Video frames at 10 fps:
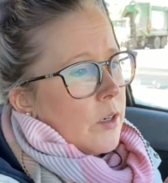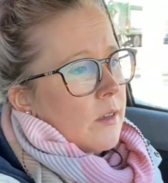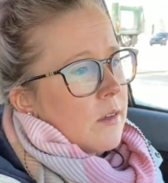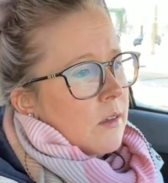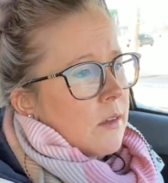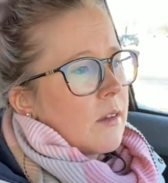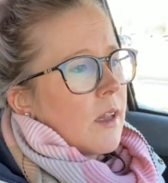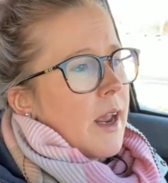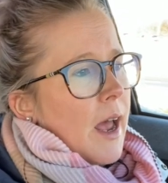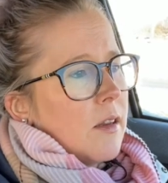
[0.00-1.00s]
distances
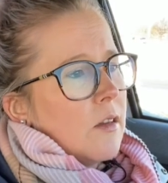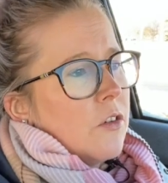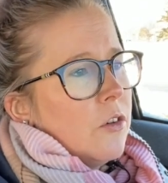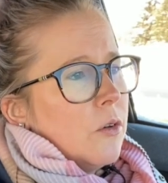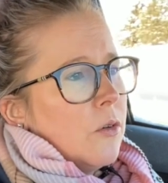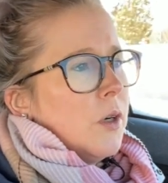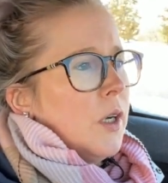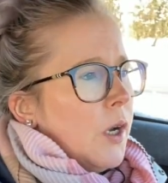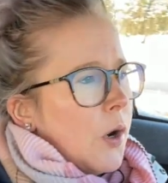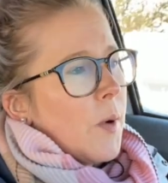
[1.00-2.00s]
that I had to do
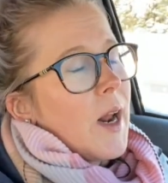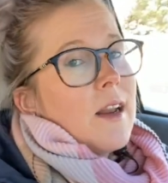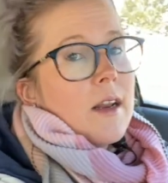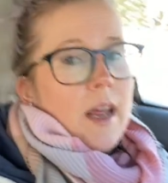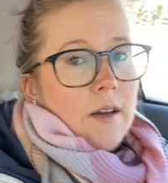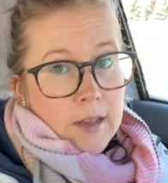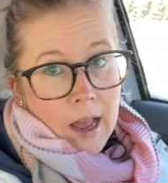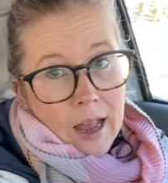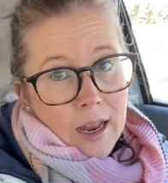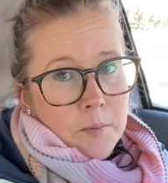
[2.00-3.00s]
when I didn't have
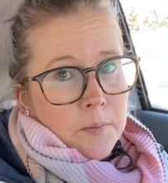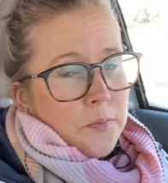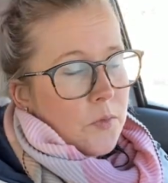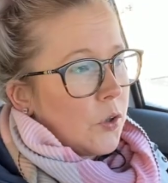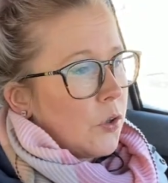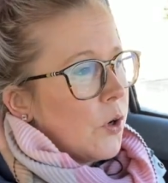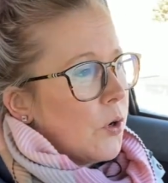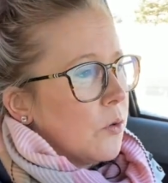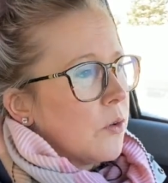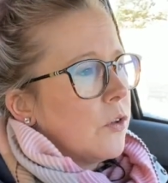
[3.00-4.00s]
time to
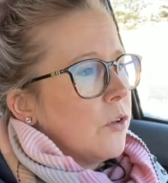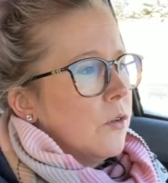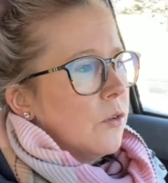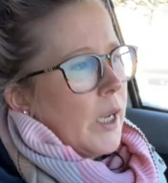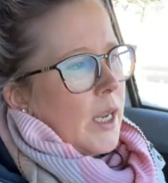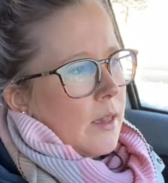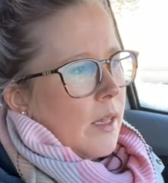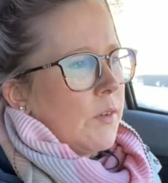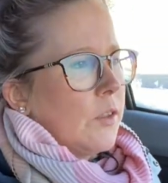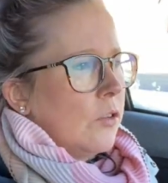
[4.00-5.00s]
go to a
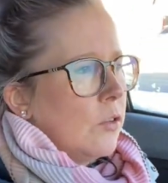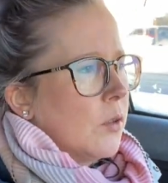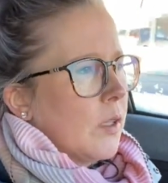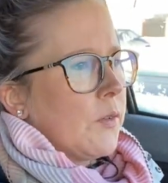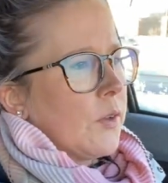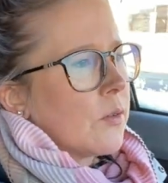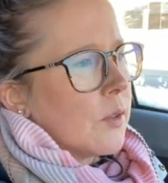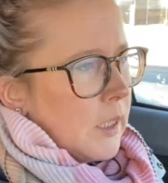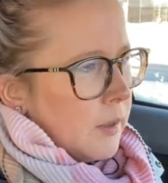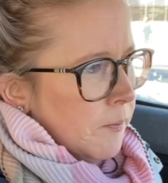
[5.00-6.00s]
level 2 or level
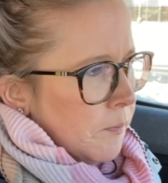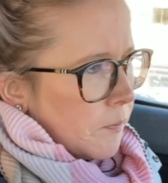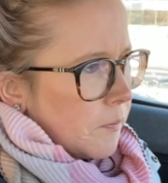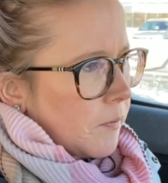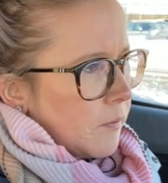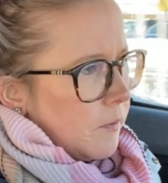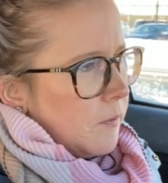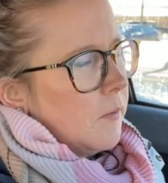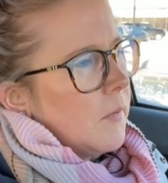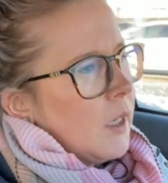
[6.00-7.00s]
3.
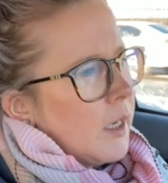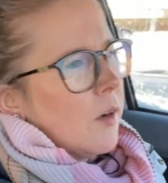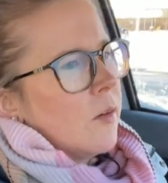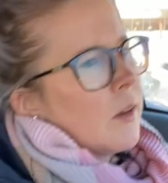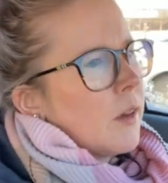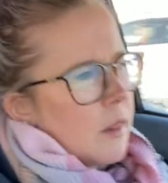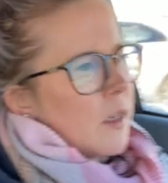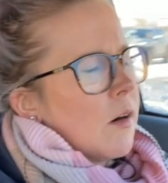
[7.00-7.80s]
Now, there